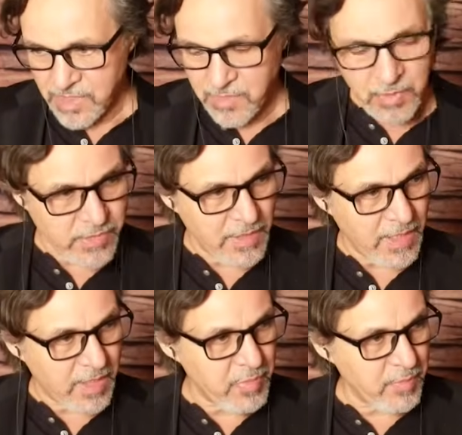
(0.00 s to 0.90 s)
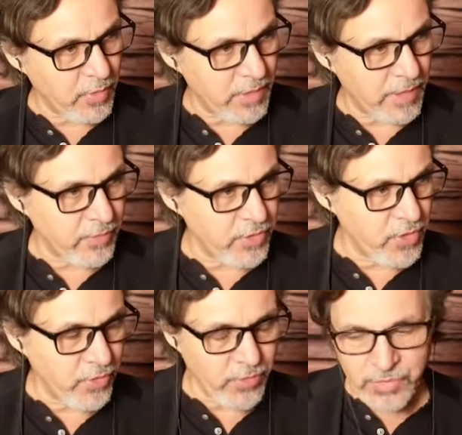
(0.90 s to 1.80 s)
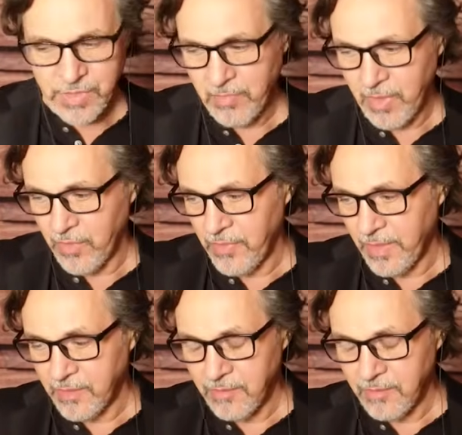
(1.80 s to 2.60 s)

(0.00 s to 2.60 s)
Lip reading: because a lot of people are curious about that.